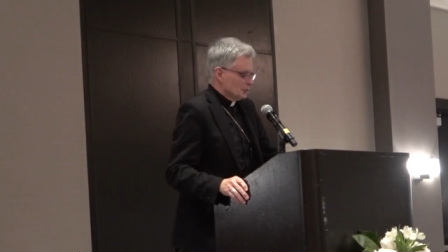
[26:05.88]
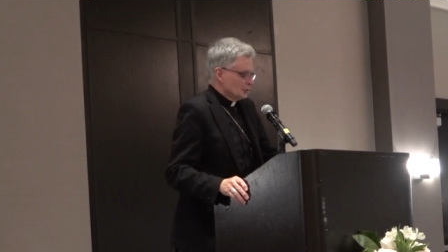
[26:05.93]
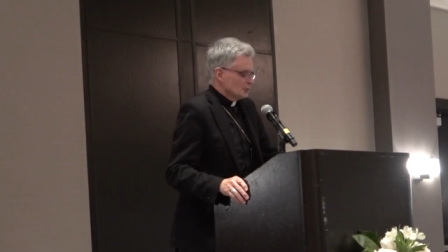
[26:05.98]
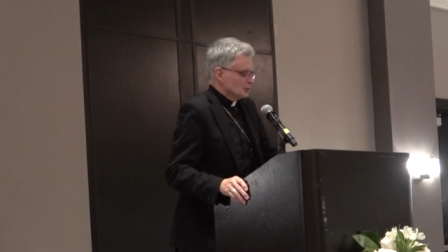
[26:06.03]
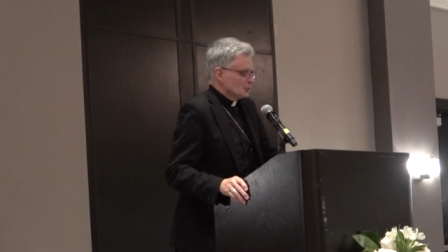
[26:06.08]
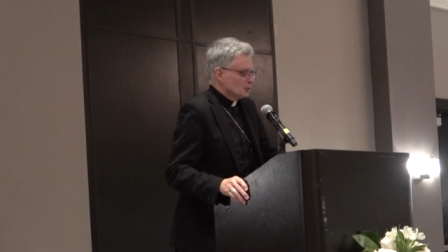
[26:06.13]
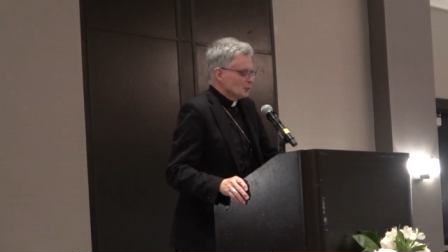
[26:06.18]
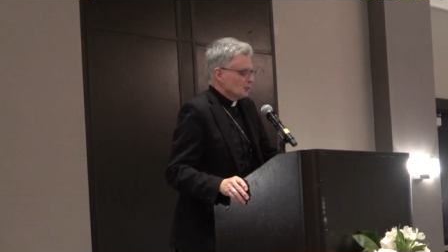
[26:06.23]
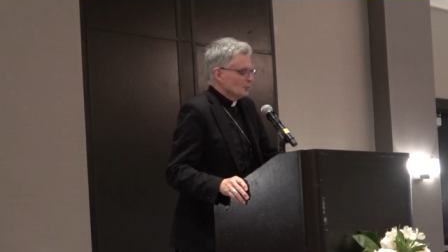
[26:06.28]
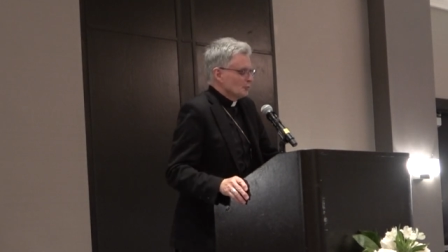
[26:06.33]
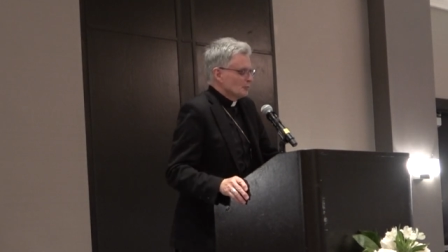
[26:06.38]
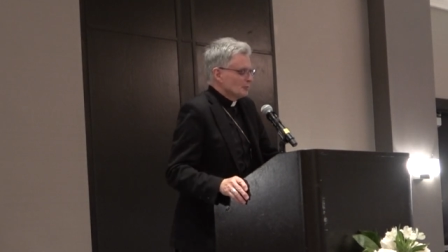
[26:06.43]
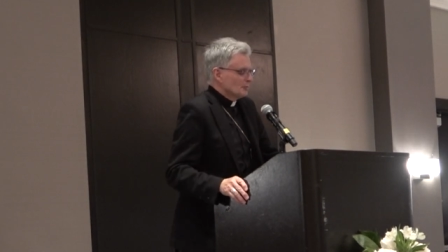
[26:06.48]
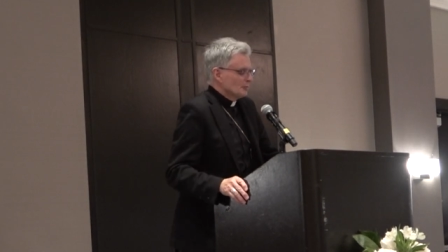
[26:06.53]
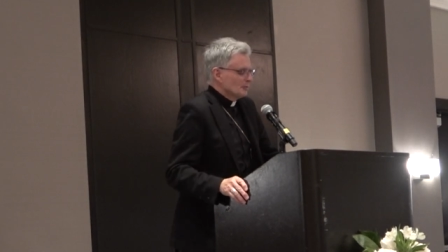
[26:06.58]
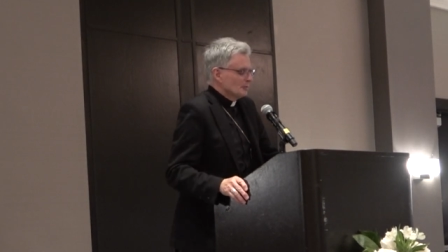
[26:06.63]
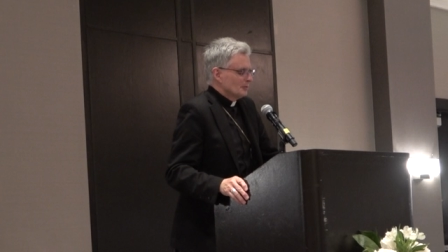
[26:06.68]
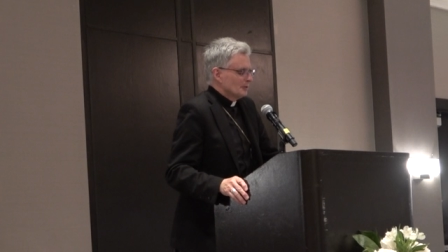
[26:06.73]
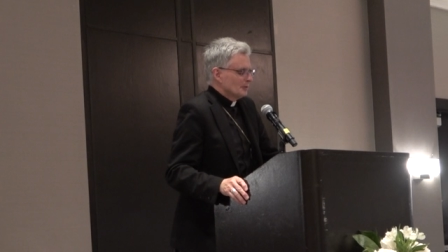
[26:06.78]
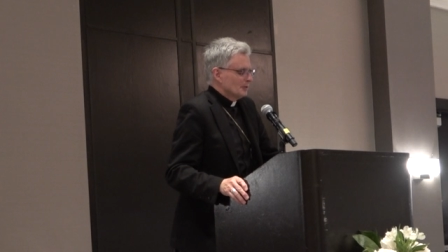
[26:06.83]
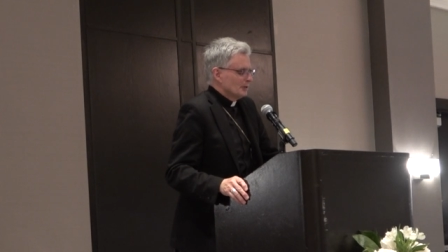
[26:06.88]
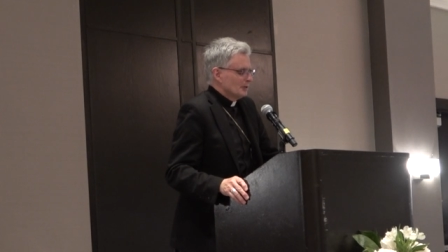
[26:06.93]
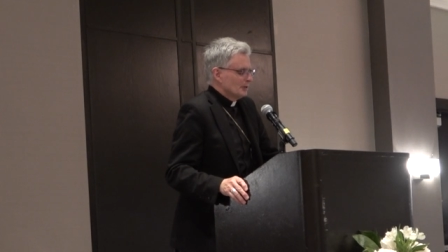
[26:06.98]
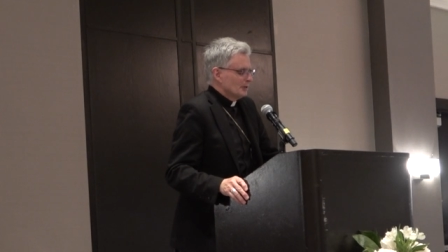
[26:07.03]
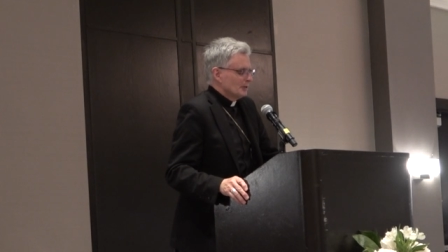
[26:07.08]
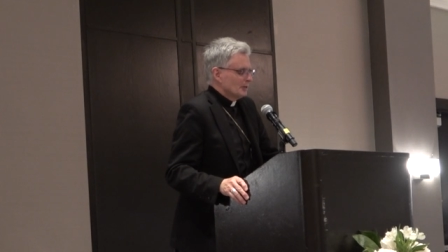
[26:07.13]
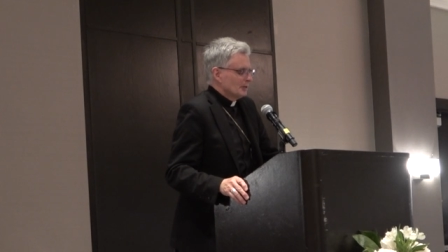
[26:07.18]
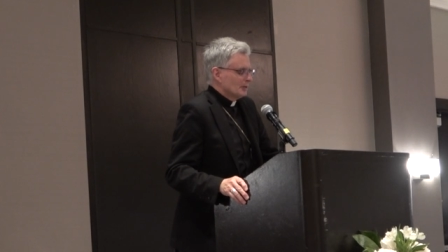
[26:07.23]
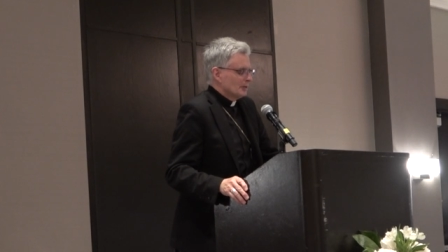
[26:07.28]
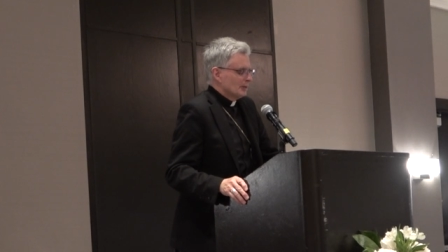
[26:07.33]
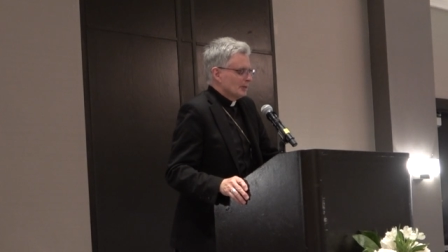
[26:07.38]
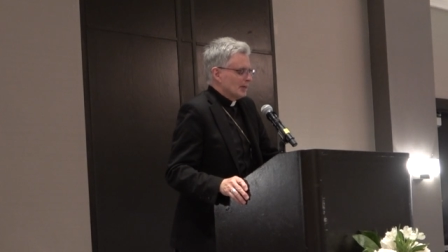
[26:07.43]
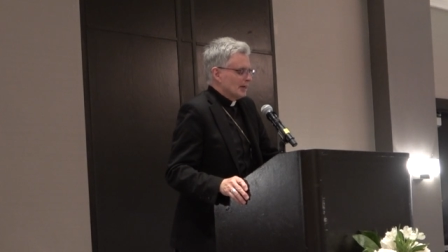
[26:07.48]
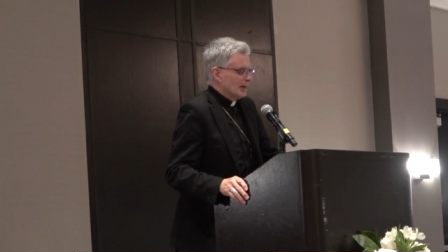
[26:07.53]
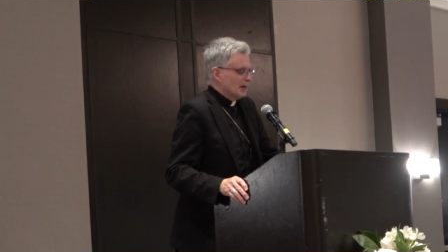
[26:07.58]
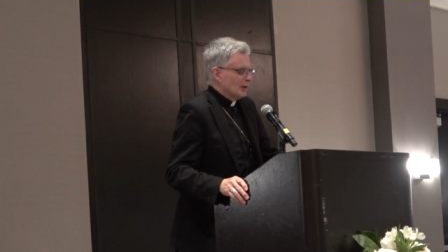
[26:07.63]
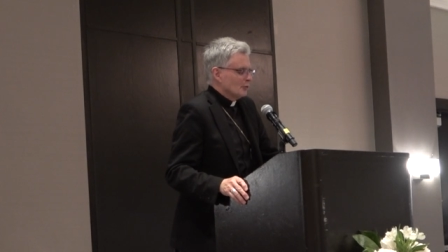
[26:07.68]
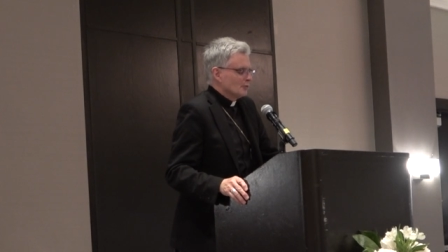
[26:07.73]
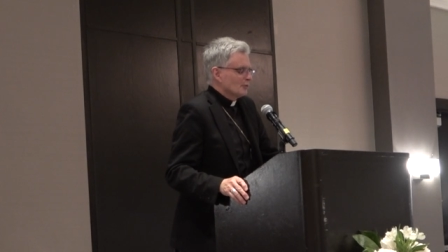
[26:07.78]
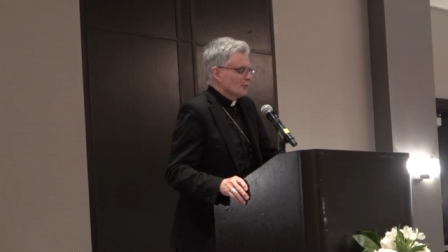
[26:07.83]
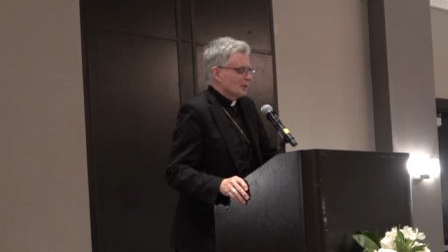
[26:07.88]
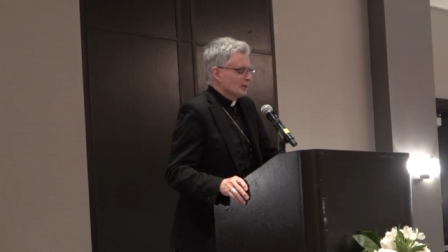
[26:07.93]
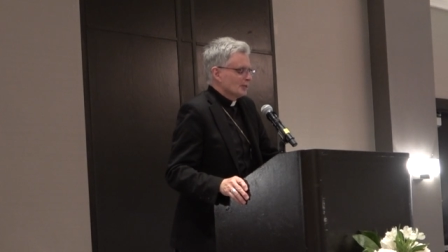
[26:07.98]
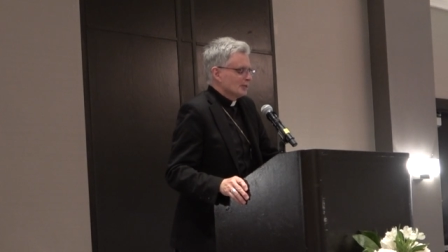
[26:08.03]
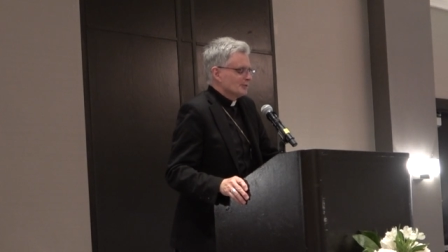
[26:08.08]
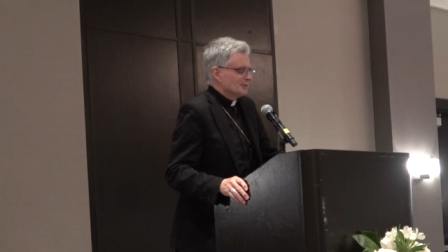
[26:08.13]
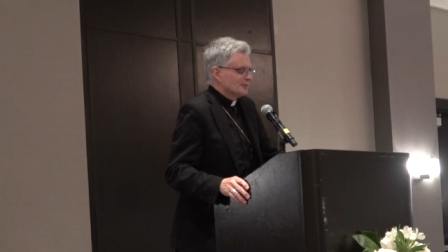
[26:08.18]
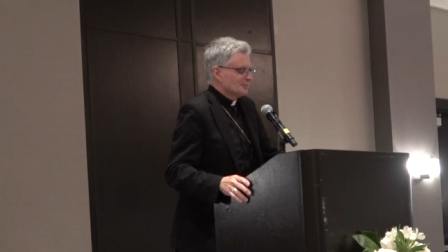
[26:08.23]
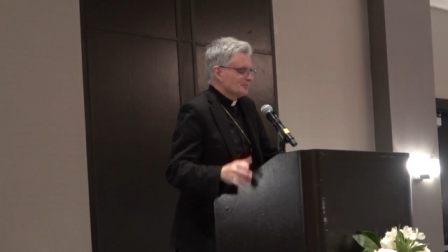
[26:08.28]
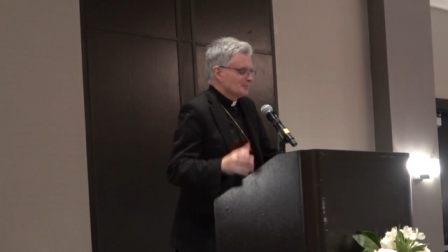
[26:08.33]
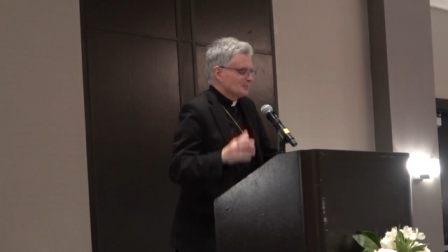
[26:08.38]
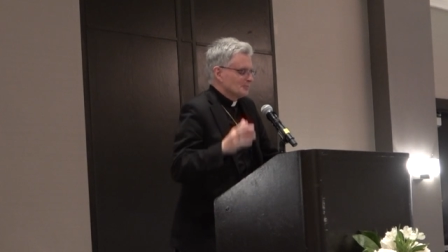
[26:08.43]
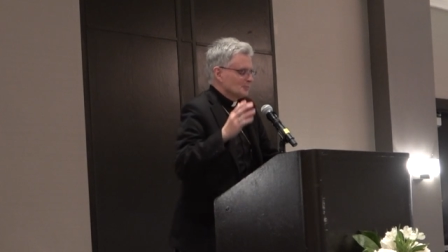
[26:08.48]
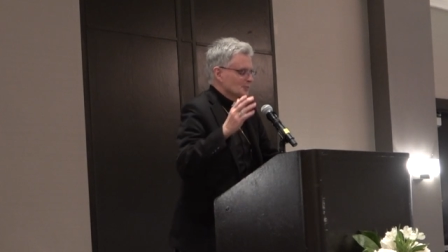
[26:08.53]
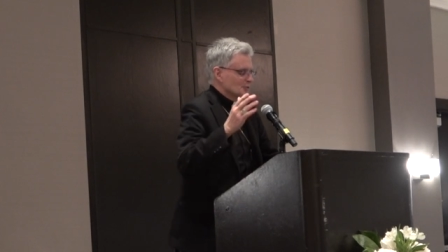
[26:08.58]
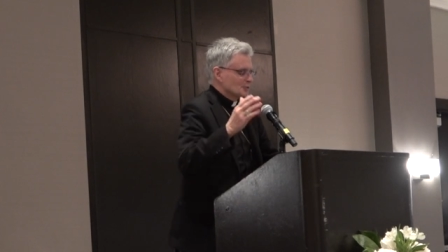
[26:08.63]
So, how then,